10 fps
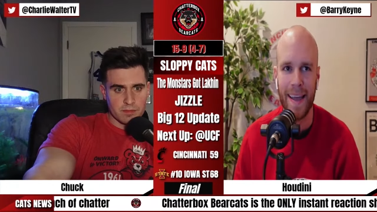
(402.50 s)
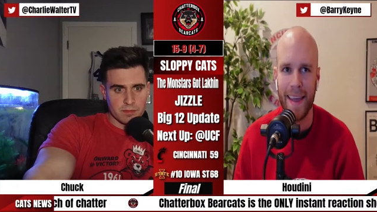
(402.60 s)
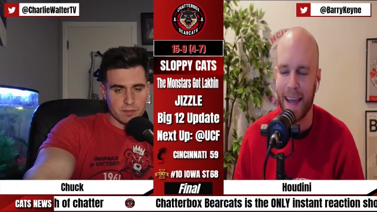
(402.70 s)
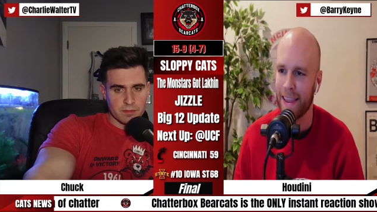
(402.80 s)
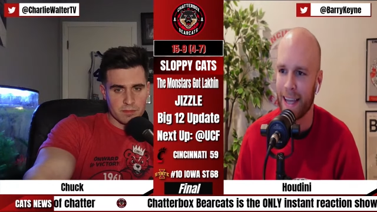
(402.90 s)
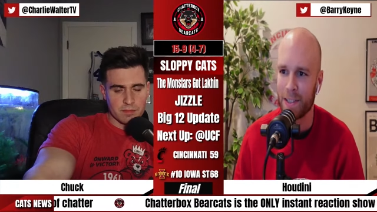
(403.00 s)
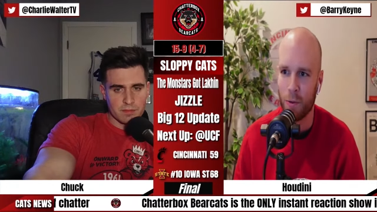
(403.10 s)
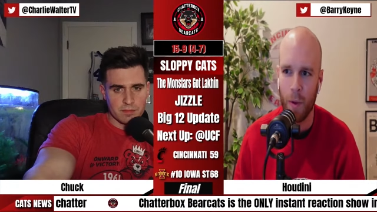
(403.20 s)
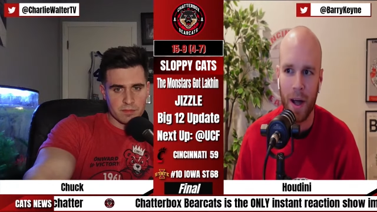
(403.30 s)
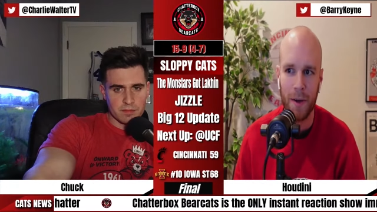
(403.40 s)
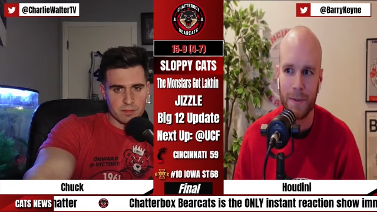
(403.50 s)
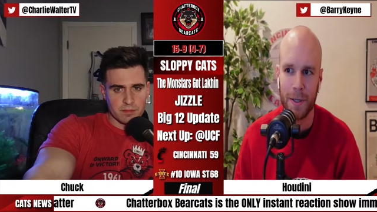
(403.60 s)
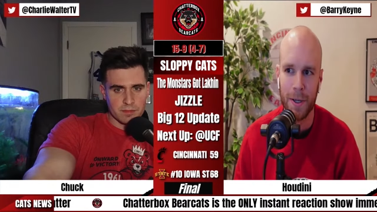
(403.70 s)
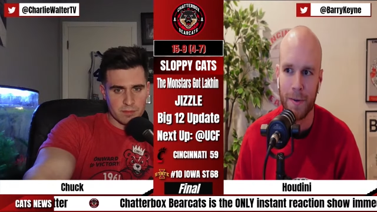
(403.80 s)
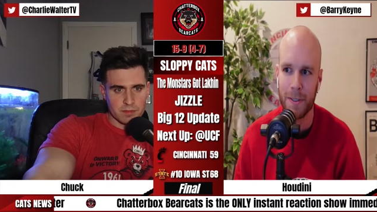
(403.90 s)
Speaker 1: they had like 12
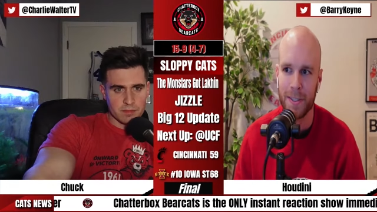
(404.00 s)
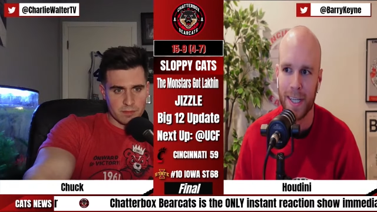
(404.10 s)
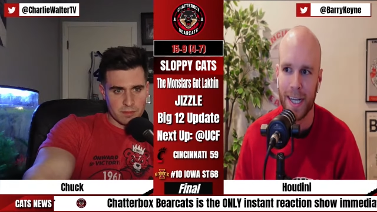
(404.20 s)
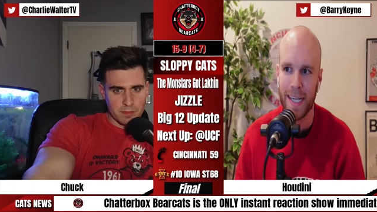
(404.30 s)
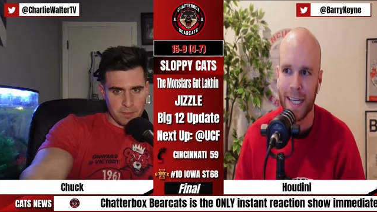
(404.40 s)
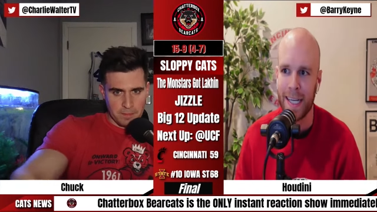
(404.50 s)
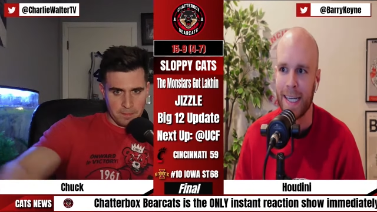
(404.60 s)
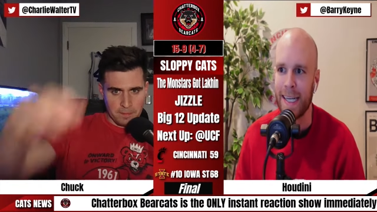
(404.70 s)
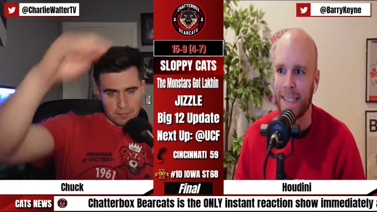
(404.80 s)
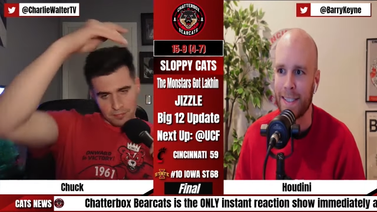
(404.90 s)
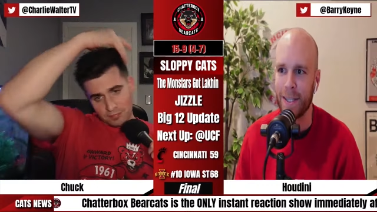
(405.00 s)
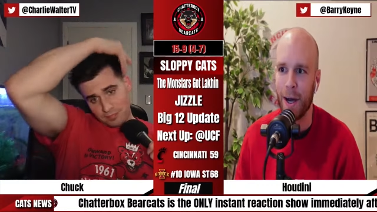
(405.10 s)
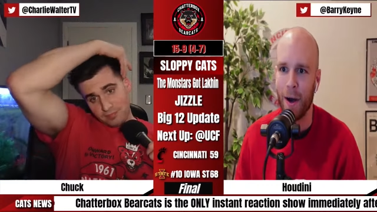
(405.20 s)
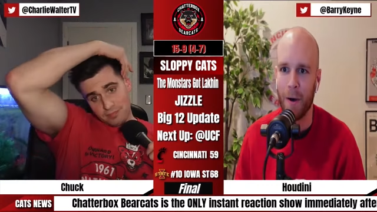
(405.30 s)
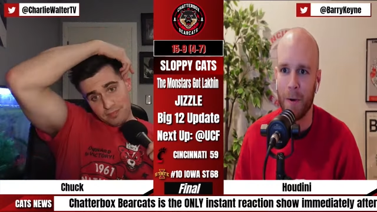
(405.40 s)
turnovers today.
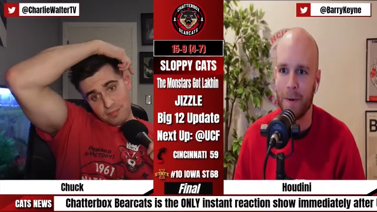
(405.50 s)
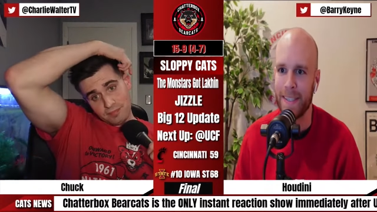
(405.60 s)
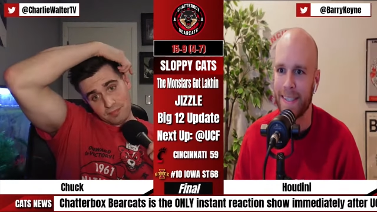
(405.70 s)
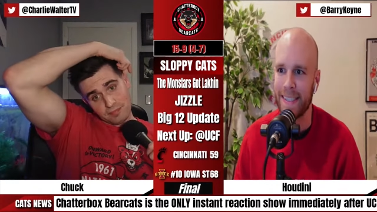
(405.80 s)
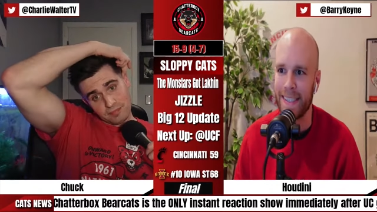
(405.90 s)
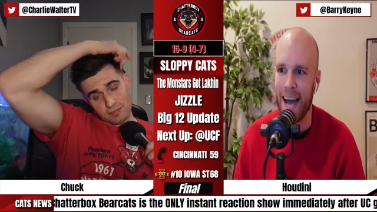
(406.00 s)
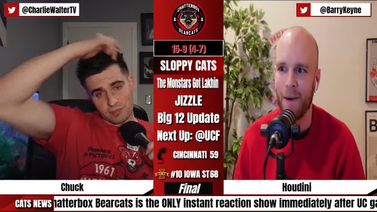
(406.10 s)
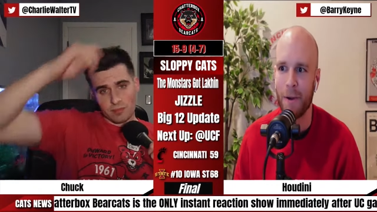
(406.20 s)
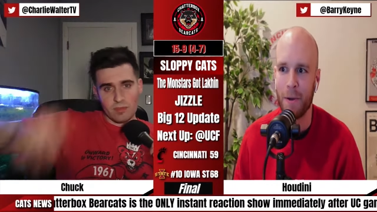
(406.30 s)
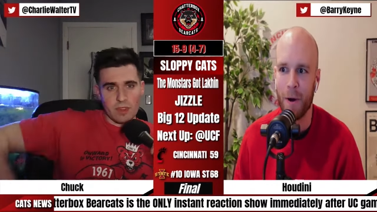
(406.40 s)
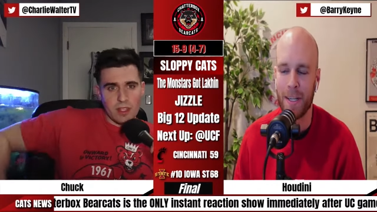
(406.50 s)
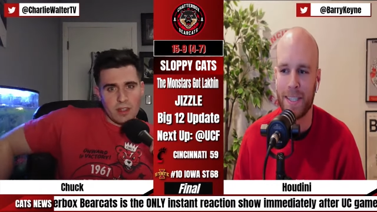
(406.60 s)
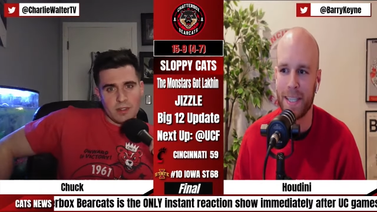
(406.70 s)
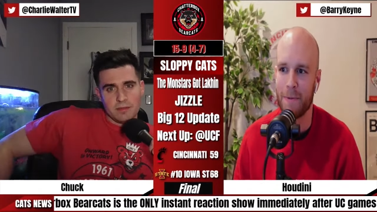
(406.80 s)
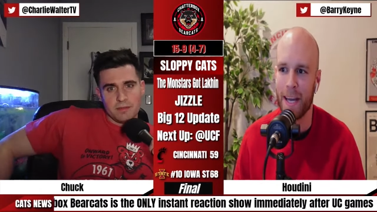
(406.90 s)
So not what you want to
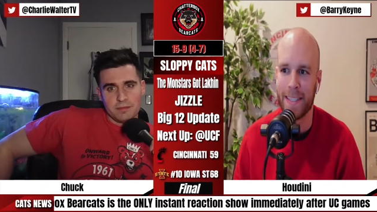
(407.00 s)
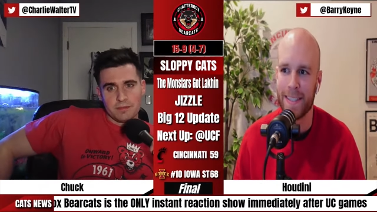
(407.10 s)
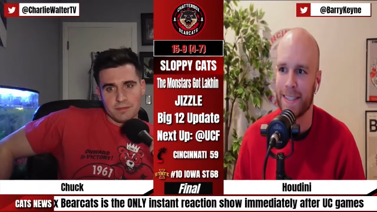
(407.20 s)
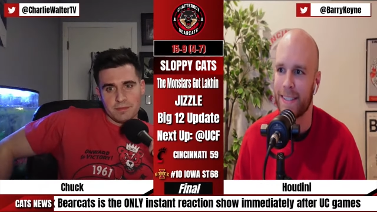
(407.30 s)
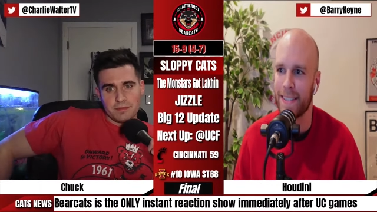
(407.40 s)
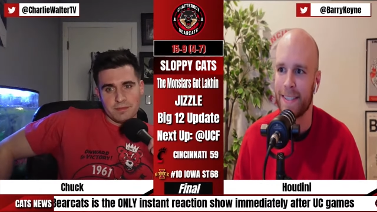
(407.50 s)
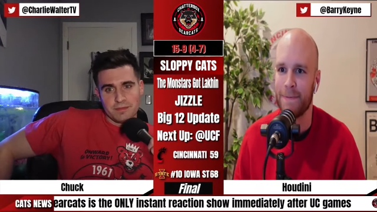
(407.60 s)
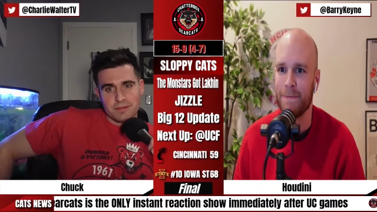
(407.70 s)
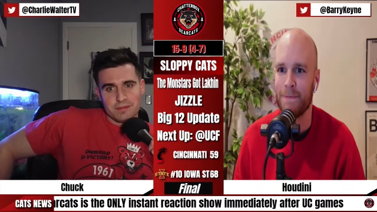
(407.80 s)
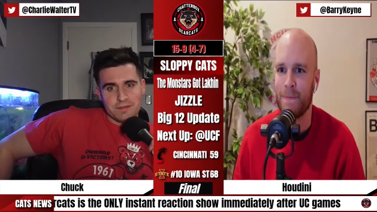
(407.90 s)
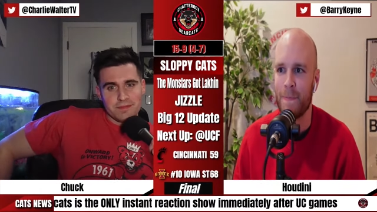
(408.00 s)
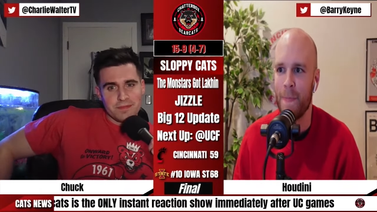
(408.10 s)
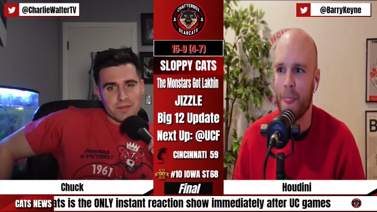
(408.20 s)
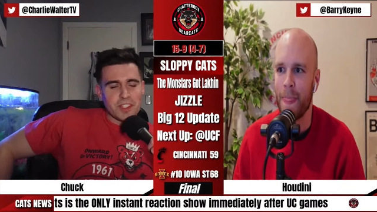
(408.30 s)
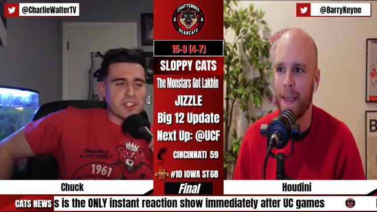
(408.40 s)
see, man.
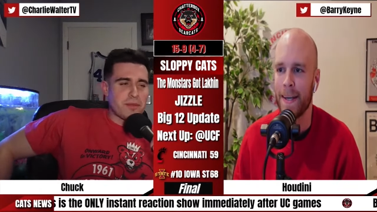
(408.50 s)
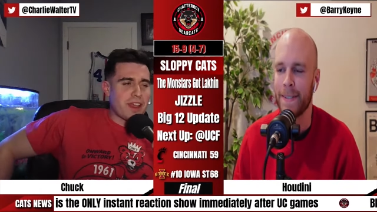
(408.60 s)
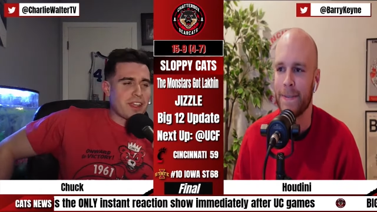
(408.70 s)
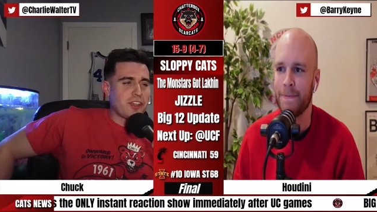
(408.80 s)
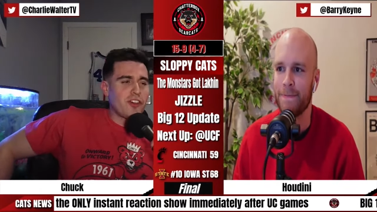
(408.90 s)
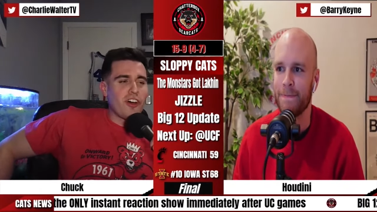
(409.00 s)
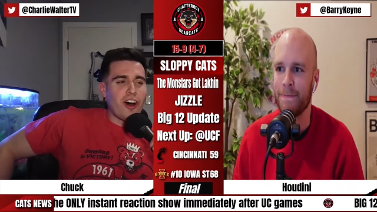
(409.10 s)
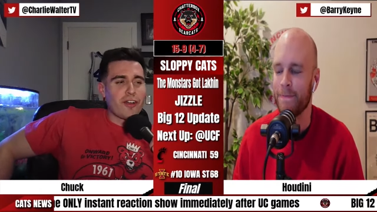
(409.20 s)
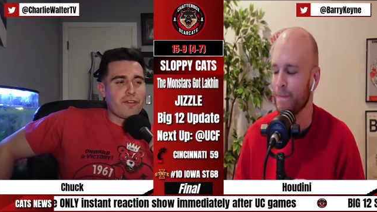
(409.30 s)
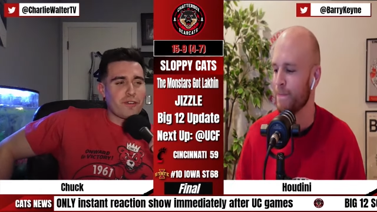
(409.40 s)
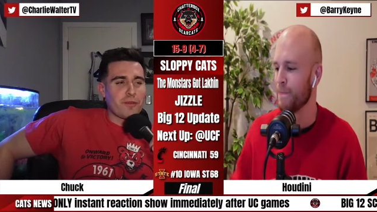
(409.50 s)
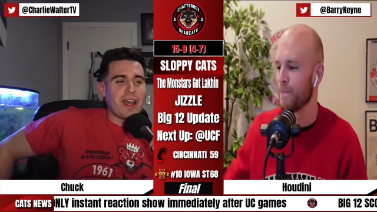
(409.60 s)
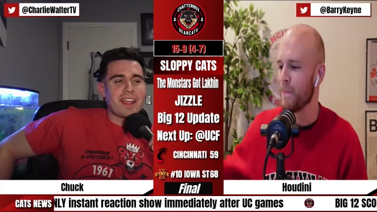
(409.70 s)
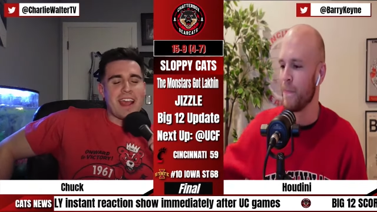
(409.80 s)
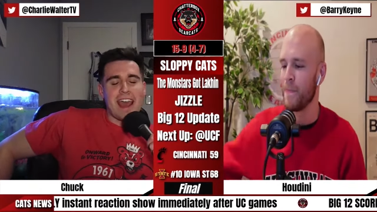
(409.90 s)
Speaker 2: Does it make you long for
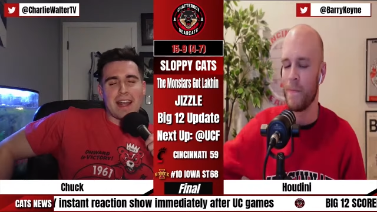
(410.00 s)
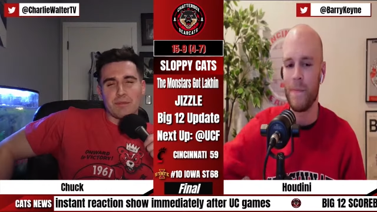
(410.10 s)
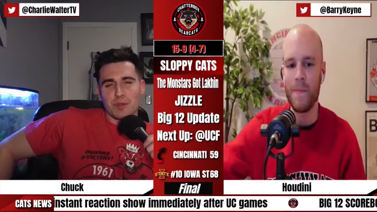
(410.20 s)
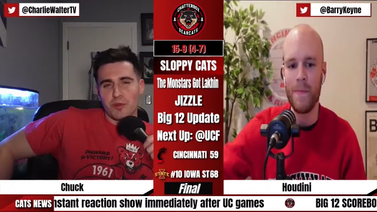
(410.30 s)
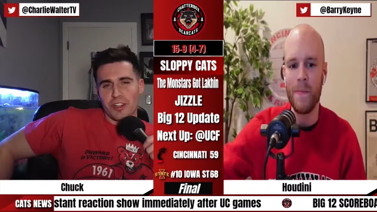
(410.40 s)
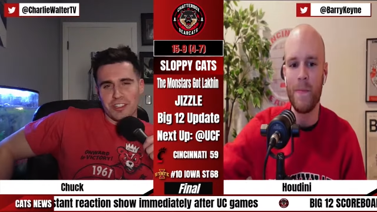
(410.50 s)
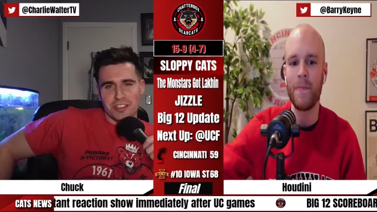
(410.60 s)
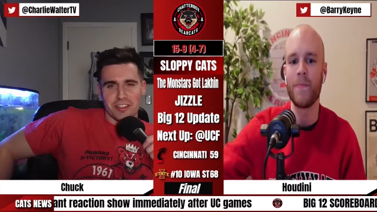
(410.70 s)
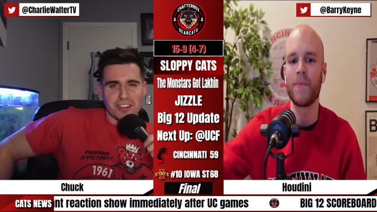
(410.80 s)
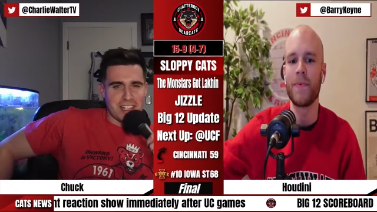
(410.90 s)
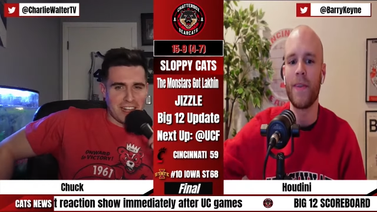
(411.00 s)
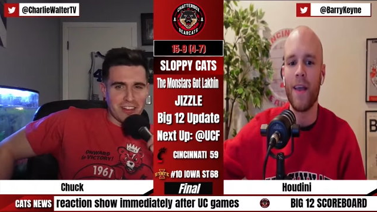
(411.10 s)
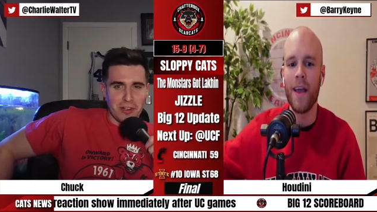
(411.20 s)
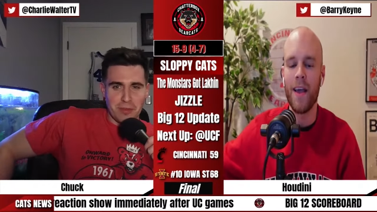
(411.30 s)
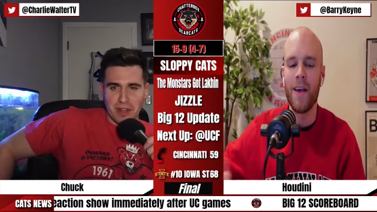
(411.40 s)
Micah Adams-Woods, or is that
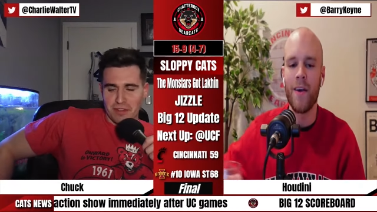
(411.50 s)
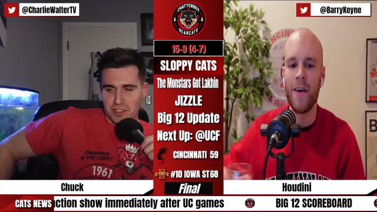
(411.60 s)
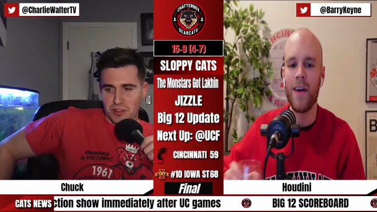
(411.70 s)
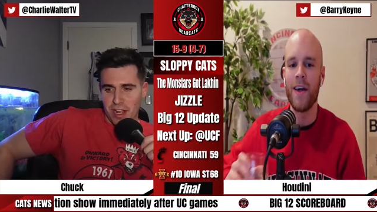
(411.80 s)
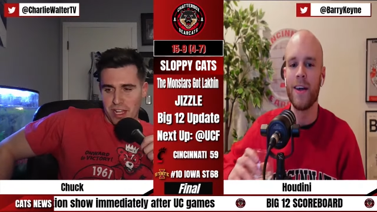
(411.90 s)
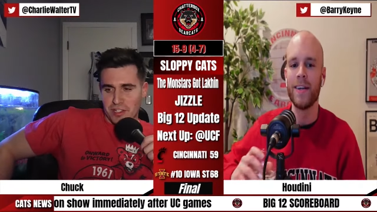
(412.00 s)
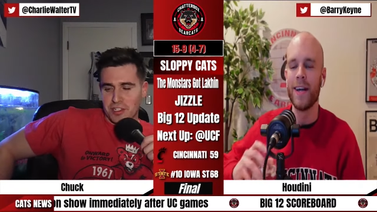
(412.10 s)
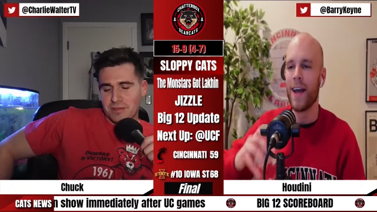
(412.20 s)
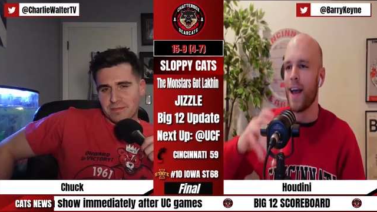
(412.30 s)
a little bit of a stretch?